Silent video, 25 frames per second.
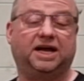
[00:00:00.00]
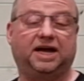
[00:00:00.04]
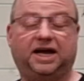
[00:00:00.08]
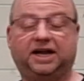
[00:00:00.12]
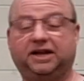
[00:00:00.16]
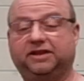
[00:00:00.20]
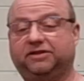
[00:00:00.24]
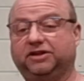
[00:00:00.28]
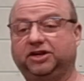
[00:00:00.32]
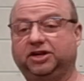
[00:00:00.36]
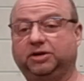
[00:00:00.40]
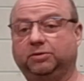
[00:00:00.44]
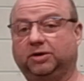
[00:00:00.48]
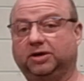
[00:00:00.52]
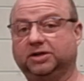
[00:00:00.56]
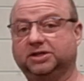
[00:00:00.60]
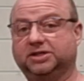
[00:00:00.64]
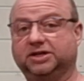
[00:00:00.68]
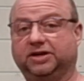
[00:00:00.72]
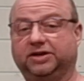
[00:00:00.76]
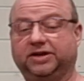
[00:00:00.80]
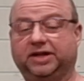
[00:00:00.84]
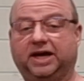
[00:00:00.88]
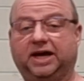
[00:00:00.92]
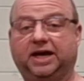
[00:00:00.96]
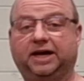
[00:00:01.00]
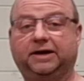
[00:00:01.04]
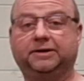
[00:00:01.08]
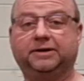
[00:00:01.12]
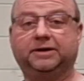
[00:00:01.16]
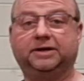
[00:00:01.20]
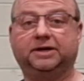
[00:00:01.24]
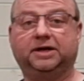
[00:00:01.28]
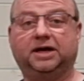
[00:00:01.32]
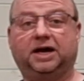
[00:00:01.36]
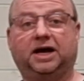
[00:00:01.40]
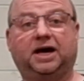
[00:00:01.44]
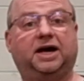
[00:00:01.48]
anything you want on there.
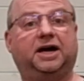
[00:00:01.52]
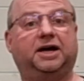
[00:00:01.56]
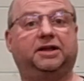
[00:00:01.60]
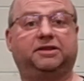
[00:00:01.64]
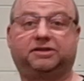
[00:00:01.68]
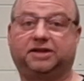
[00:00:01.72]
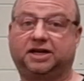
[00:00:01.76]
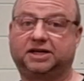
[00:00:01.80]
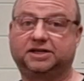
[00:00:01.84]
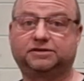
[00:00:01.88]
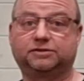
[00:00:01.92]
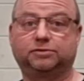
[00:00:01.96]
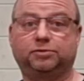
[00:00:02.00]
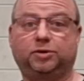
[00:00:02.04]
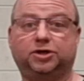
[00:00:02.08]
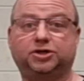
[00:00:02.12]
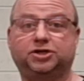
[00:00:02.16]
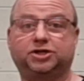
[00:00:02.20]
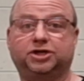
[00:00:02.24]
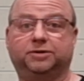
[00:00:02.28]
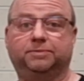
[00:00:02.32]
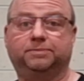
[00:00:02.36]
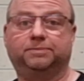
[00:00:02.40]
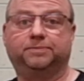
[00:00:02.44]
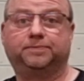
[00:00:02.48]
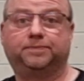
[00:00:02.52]
Thanks for watching.